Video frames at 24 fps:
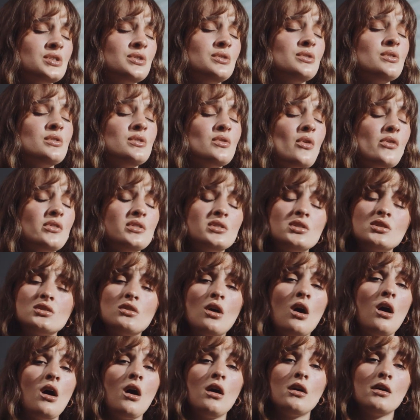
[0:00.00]
to the
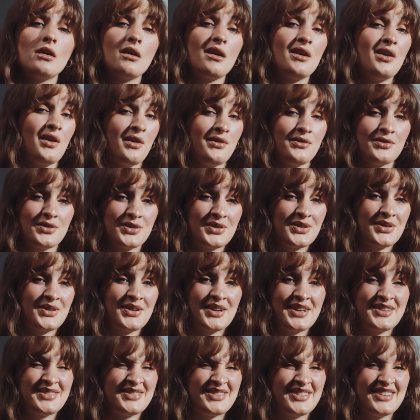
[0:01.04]
start of
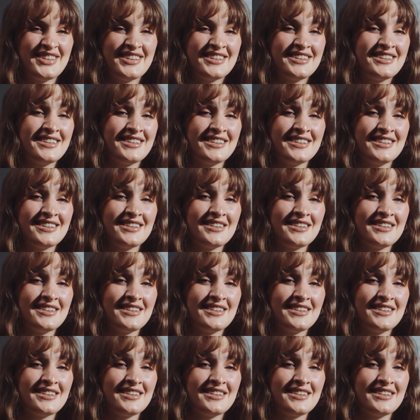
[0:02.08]
forever.